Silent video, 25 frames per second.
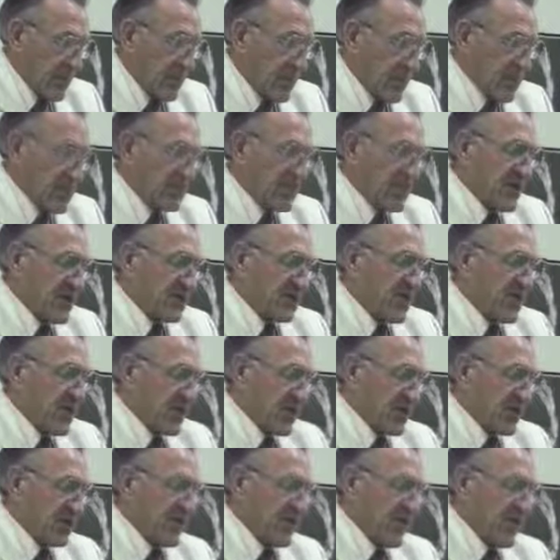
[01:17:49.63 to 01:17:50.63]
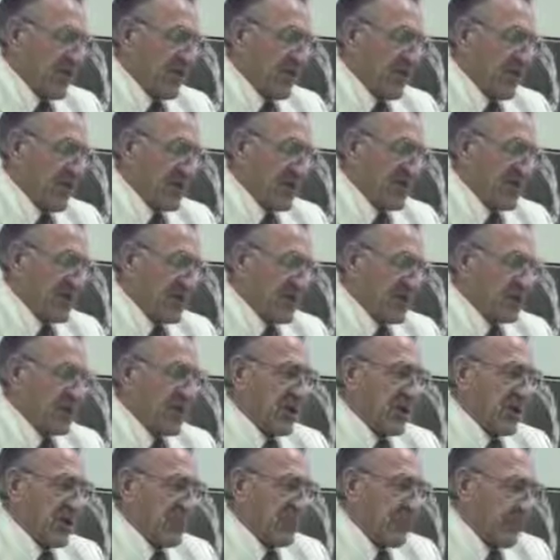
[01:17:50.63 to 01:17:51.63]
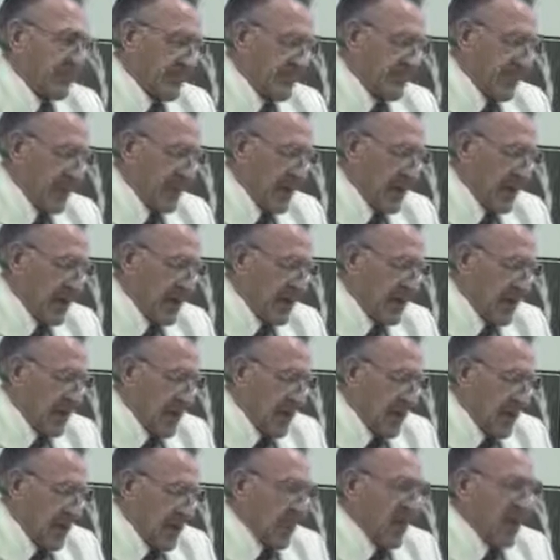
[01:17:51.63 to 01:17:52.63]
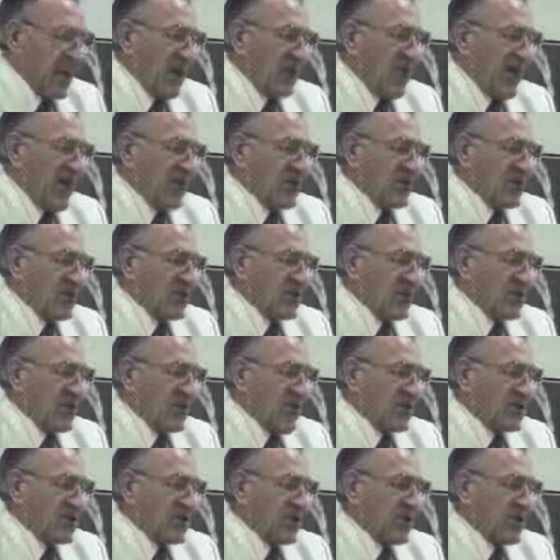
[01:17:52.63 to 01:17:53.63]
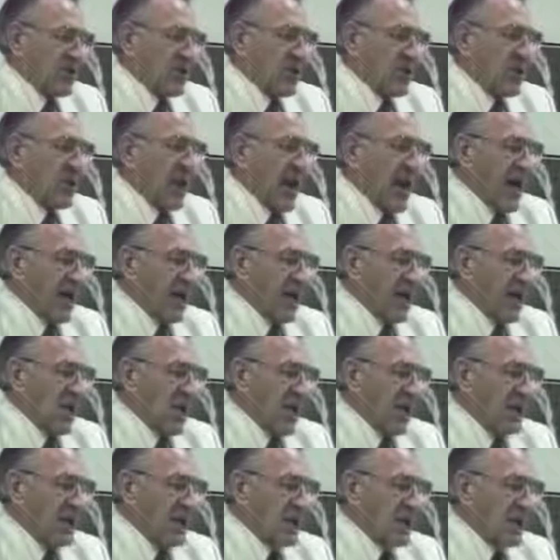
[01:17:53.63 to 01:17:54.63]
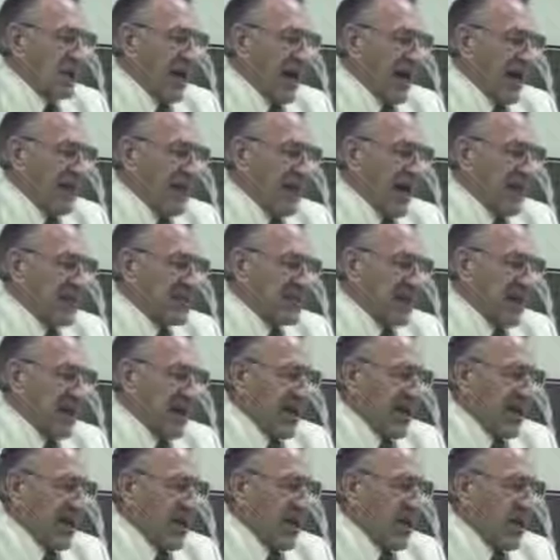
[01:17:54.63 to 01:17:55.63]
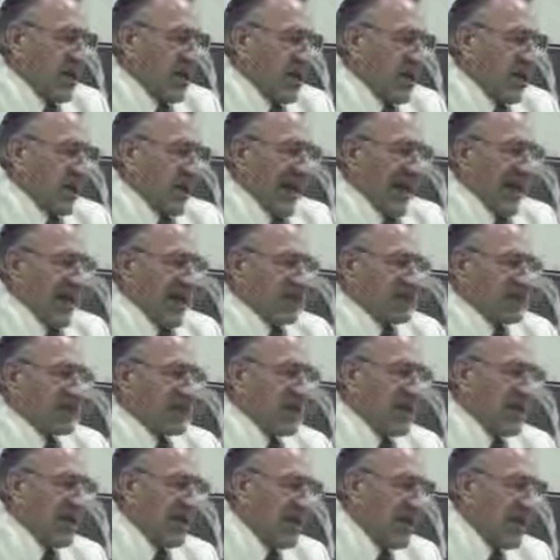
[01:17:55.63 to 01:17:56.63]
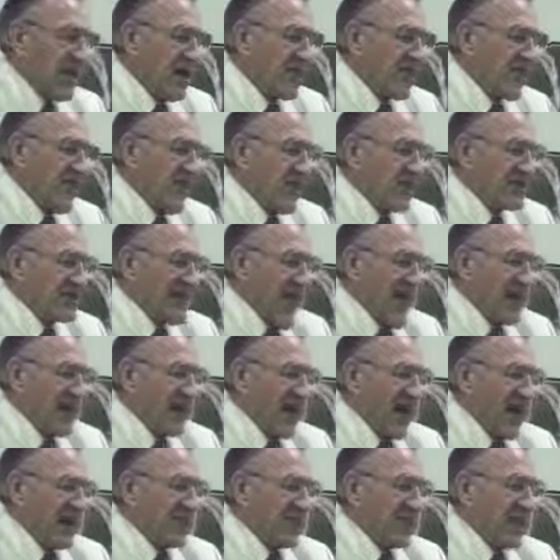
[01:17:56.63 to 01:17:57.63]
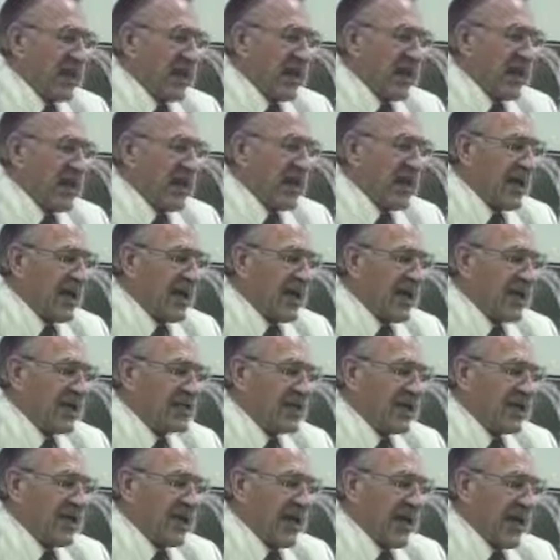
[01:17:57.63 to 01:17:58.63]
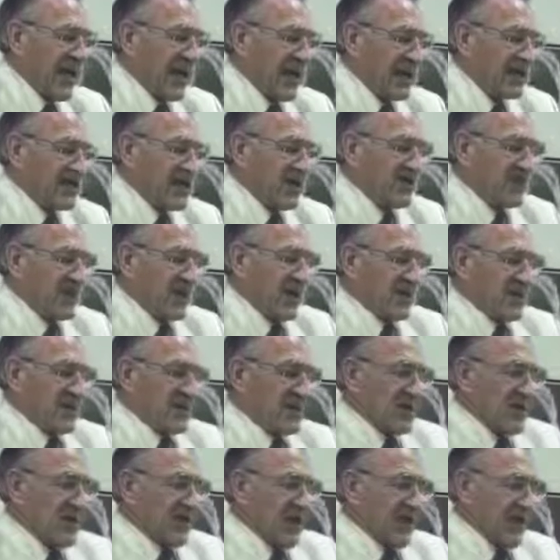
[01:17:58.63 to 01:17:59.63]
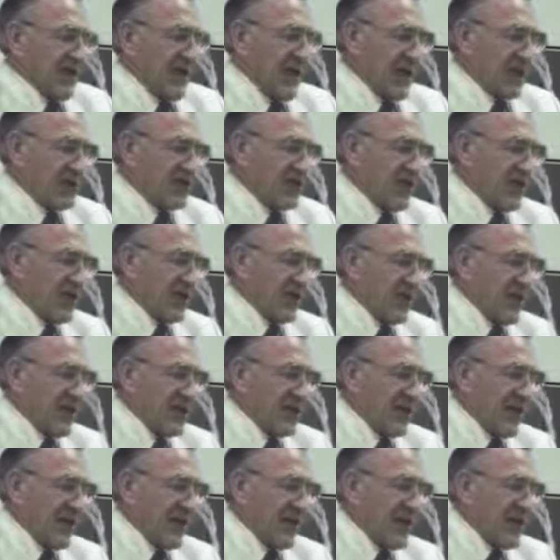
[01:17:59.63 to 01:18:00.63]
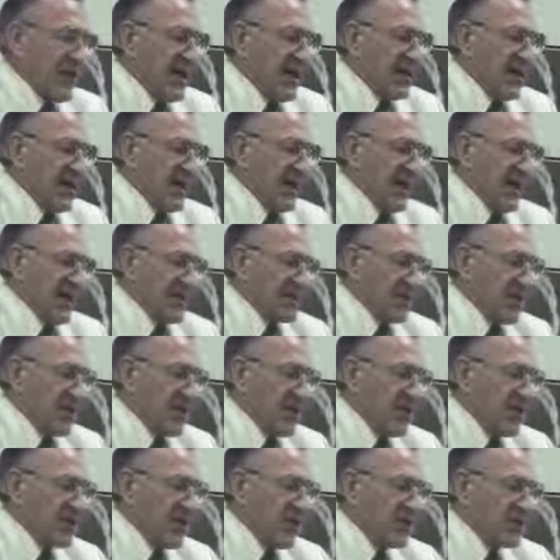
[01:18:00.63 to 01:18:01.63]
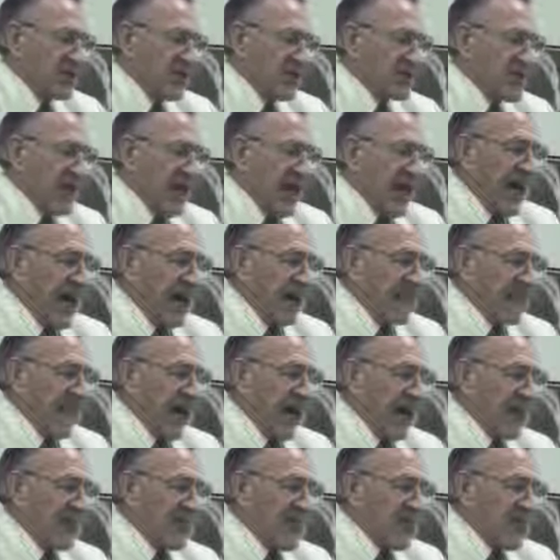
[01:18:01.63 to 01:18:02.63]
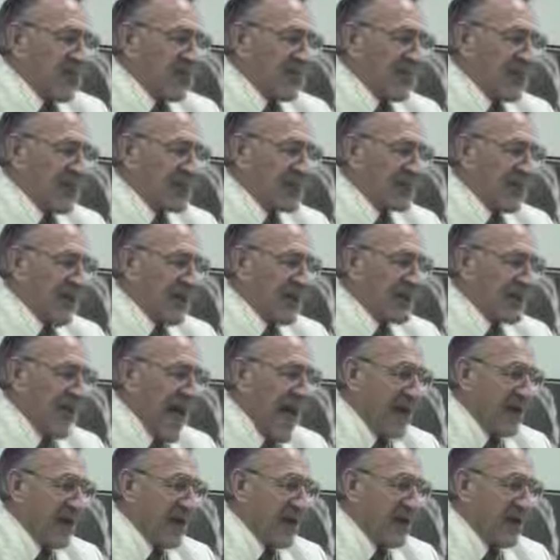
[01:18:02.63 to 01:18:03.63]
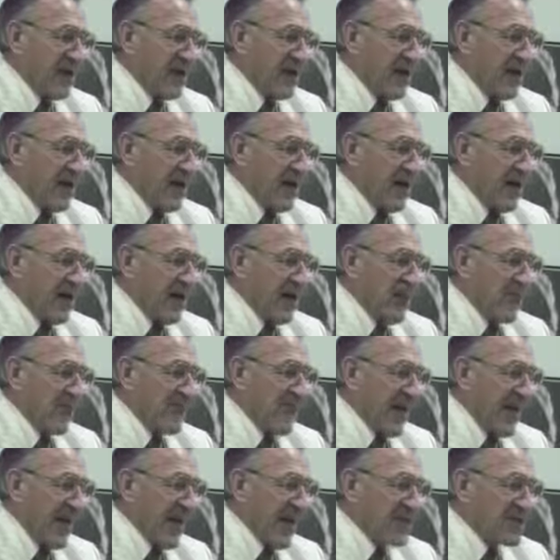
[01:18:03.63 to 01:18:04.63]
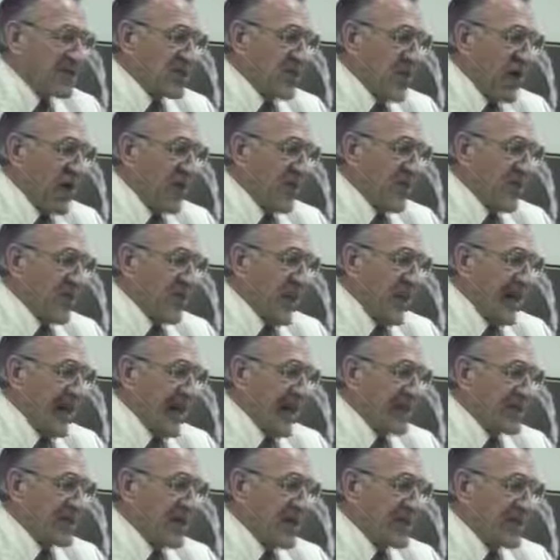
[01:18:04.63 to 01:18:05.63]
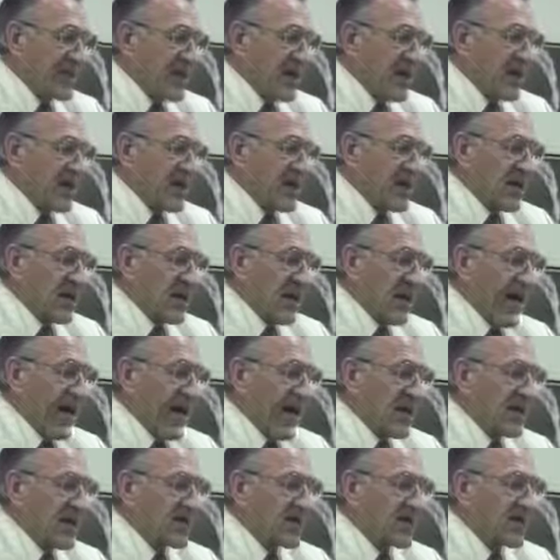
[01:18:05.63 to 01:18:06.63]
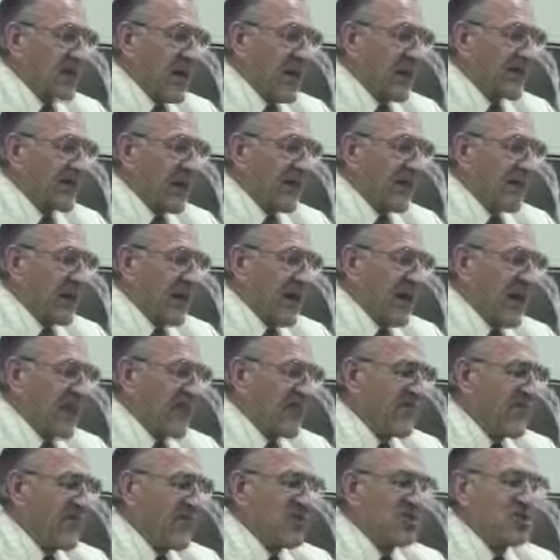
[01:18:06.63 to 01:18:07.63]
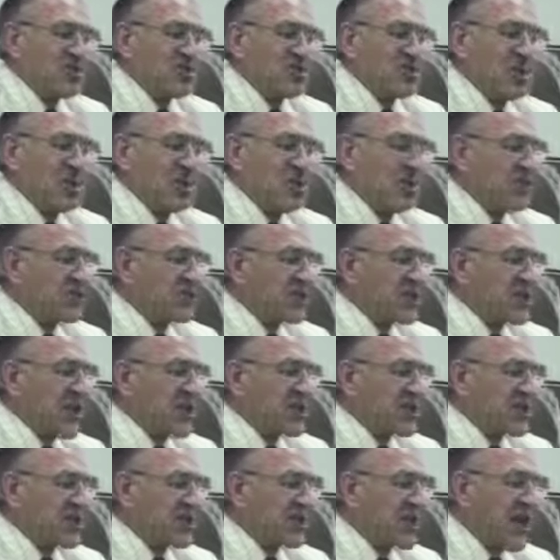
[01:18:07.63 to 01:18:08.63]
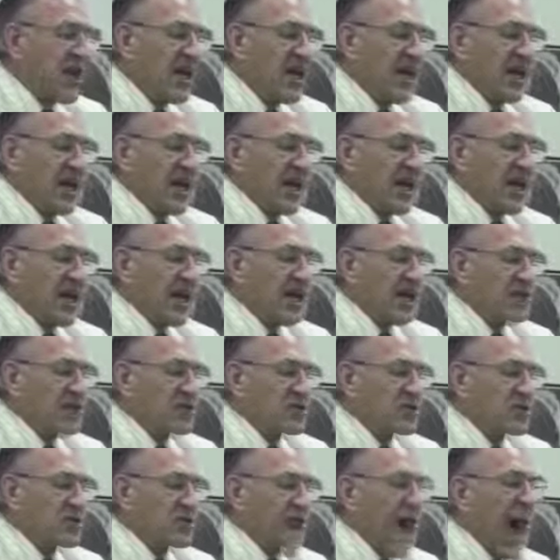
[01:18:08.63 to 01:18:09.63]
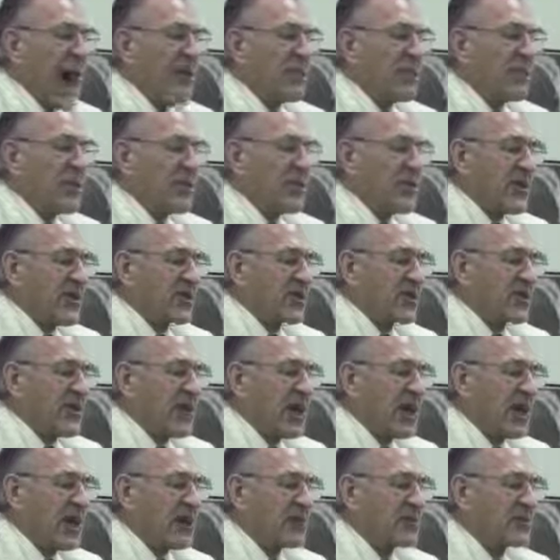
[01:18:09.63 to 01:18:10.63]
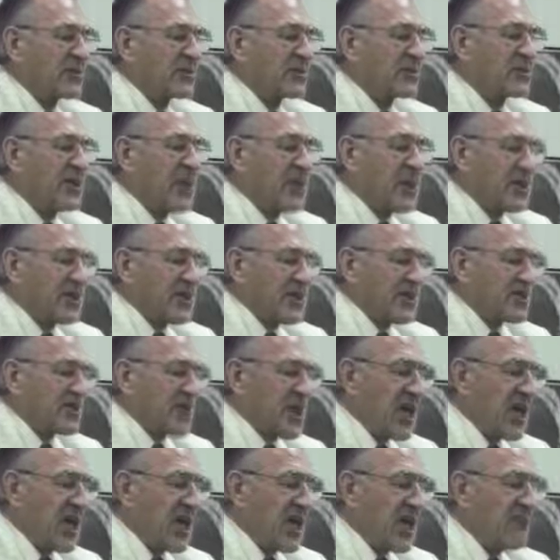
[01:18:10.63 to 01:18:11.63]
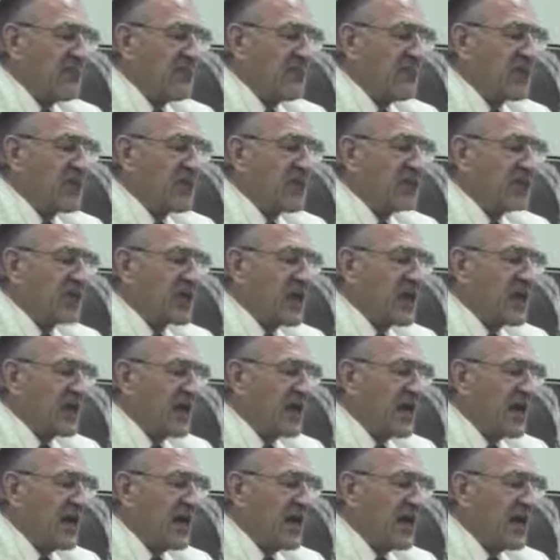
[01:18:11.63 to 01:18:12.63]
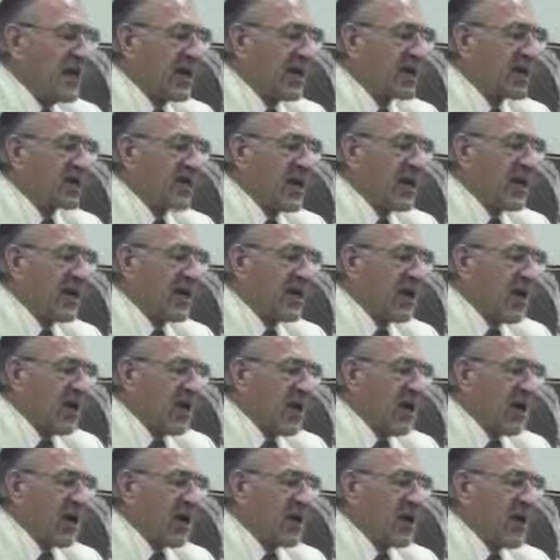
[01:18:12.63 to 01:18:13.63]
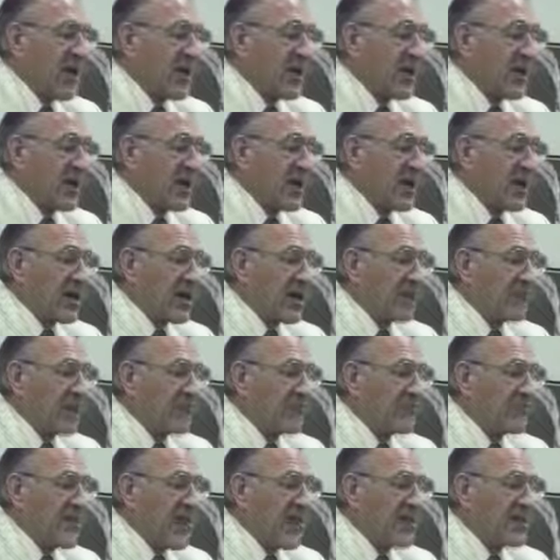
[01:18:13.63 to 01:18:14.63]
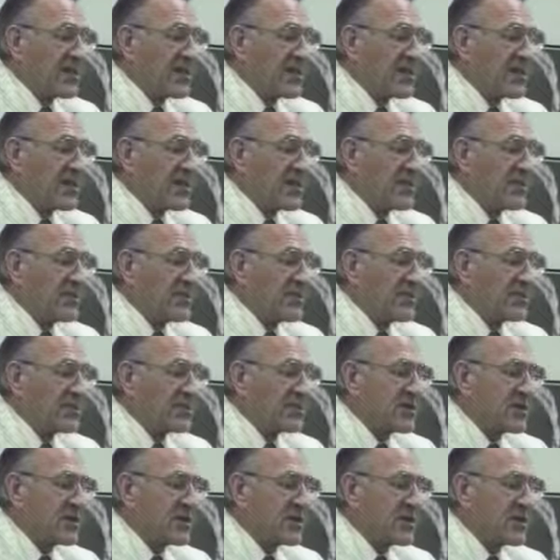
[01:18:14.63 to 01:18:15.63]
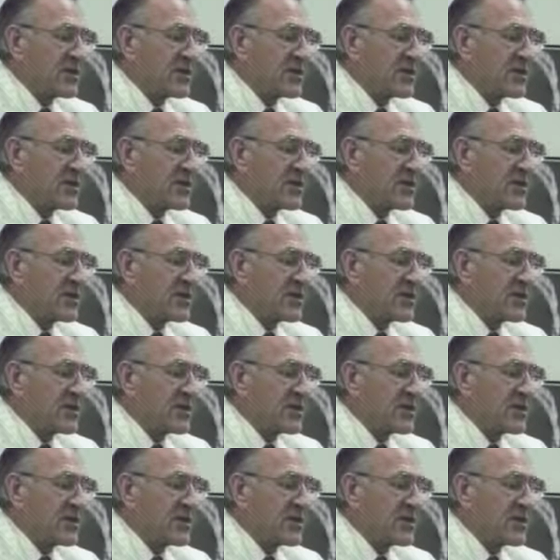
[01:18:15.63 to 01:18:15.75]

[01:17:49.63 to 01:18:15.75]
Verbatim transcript: This, this book is pure poison, this one here. What adventure youngster would not want to try mescaline or LSD, for example, after eating illicit and illicit drugs? Page 337. That mescaline users have found the most spectacular uh, phase comprises the kaleidoscopic play of visual hallucinations in an indescribably rich colors, the seeing of music in color or hearing of a painting in music.